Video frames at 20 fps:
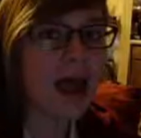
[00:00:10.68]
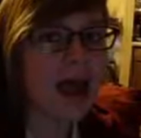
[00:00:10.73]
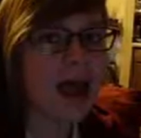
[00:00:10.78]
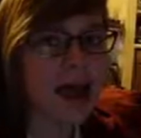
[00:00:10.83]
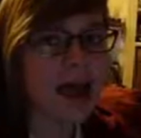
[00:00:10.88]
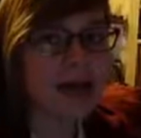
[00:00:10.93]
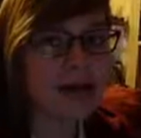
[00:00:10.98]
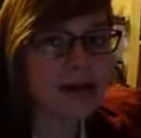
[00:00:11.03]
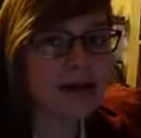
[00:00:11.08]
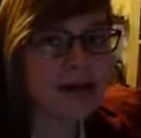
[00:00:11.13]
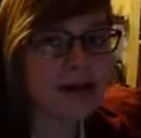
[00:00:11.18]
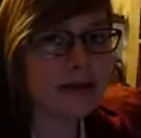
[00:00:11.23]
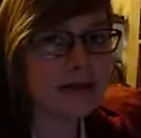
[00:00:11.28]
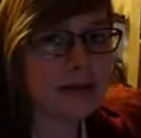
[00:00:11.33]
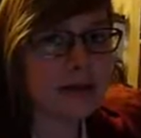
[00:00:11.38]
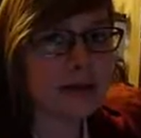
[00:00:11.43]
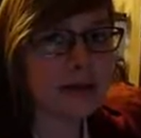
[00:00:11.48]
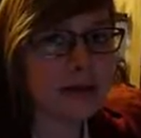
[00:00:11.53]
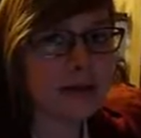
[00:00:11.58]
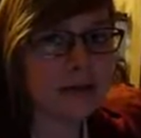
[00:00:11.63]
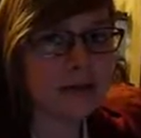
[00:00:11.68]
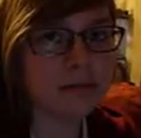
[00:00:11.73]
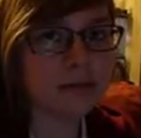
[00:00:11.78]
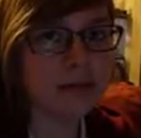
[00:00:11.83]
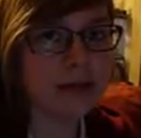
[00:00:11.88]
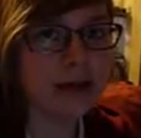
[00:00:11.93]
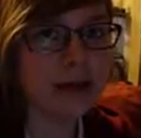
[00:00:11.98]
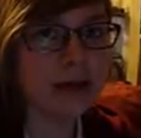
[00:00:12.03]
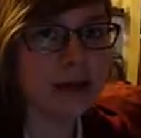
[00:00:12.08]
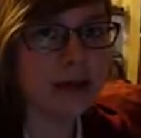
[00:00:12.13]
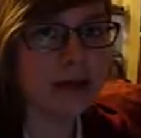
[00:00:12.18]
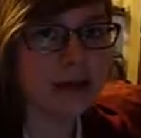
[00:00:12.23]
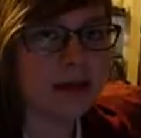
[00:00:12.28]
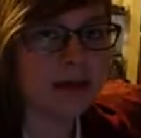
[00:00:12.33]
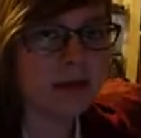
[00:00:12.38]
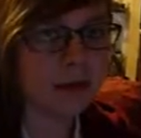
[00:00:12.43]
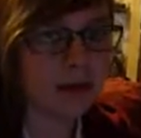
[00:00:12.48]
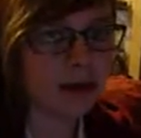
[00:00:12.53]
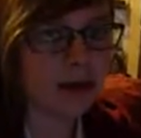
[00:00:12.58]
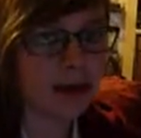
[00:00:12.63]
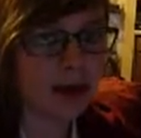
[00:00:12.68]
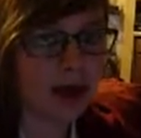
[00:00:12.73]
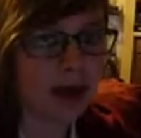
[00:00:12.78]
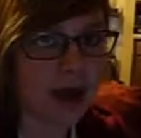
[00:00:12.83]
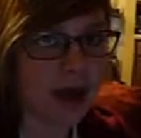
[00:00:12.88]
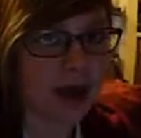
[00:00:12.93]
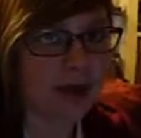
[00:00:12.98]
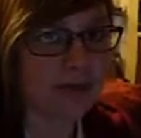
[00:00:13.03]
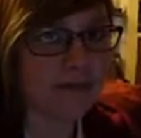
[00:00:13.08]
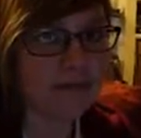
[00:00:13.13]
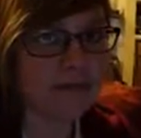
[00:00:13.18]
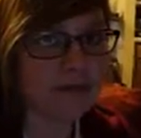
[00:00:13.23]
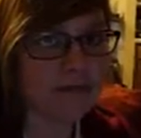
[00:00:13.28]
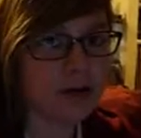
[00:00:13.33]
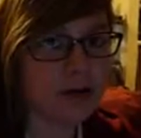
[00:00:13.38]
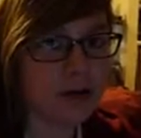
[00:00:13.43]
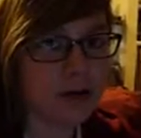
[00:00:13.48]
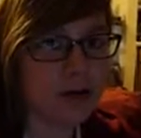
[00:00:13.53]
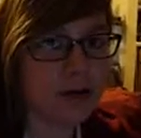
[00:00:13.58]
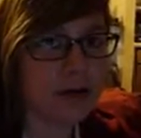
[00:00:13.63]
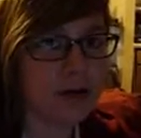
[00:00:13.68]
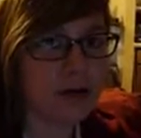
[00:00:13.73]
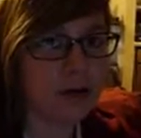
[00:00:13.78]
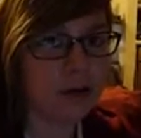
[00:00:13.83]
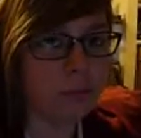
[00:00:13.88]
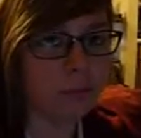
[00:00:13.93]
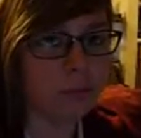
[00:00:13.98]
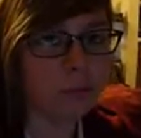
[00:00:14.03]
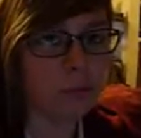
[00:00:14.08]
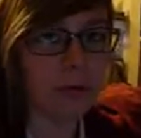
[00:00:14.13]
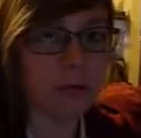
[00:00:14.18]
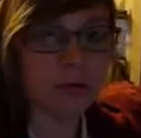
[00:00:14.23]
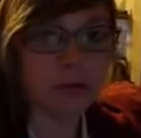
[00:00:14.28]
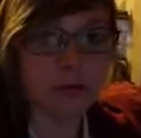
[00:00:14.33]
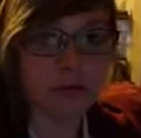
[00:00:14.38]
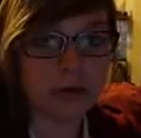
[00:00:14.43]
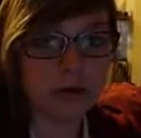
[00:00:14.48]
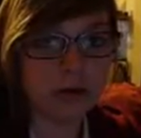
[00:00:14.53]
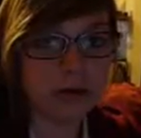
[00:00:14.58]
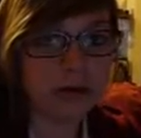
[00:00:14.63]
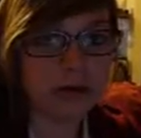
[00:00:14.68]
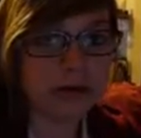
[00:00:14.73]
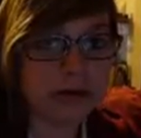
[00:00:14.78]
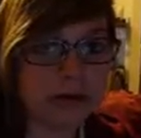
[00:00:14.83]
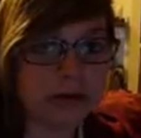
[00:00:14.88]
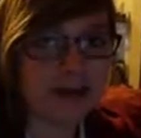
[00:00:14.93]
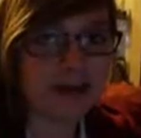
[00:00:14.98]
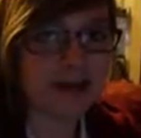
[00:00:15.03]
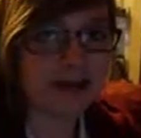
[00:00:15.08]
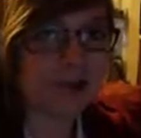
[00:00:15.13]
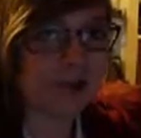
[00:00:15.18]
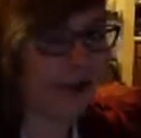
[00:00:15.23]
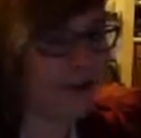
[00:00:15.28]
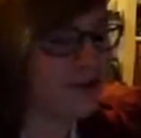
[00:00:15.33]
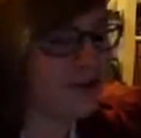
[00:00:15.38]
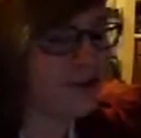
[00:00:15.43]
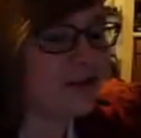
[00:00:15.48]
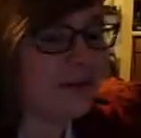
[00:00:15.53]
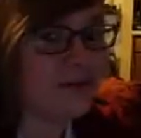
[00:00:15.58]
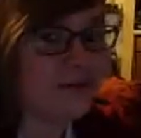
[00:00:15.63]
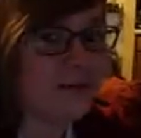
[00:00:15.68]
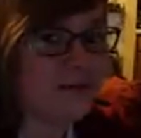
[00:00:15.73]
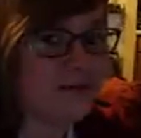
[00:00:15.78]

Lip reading: and I am glad that we have regrouped, found a new